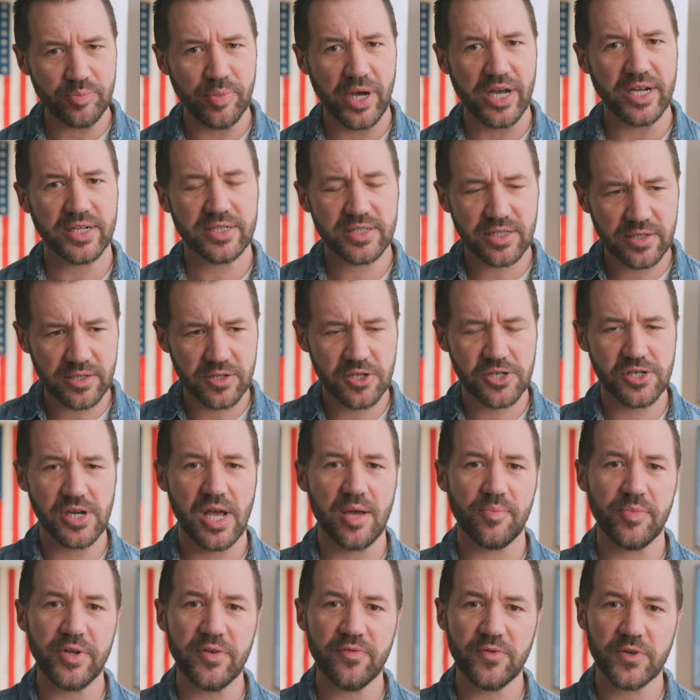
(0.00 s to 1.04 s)
bucks and are
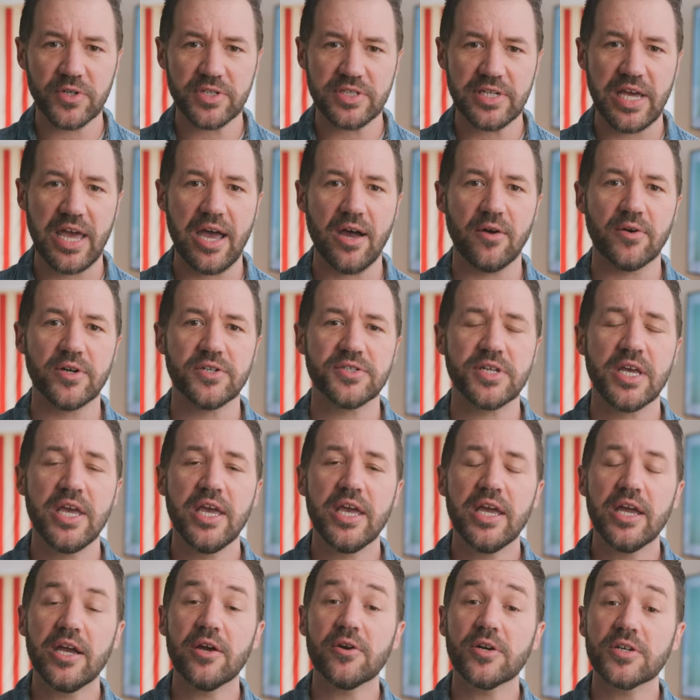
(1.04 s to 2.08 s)
shopping for towers,
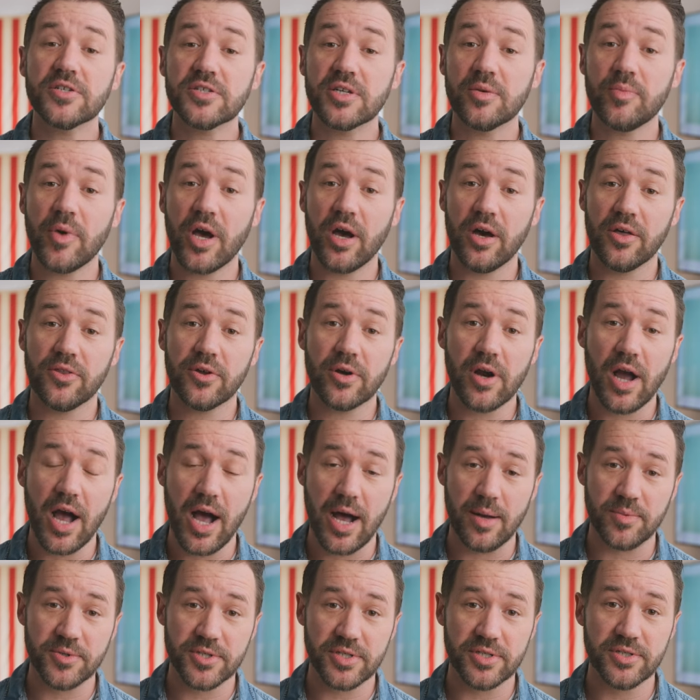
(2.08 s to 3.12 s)
here are some other
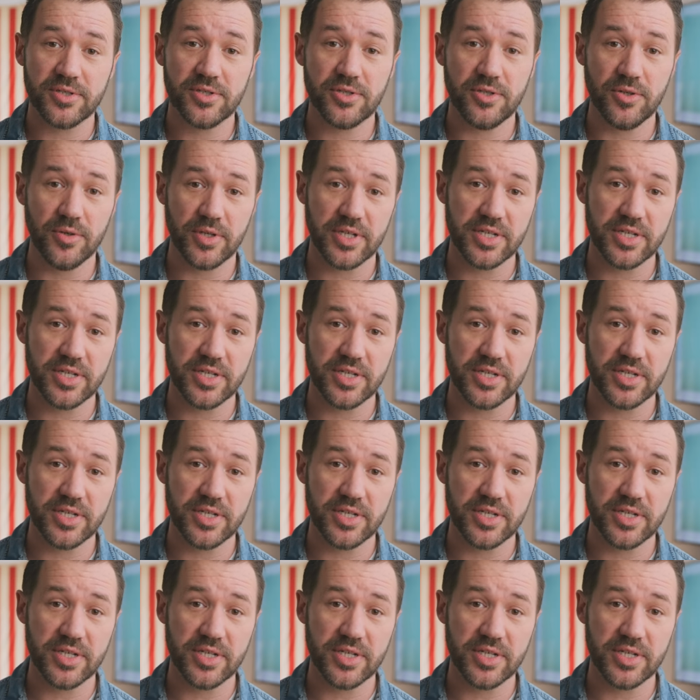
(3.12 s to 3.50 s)
options to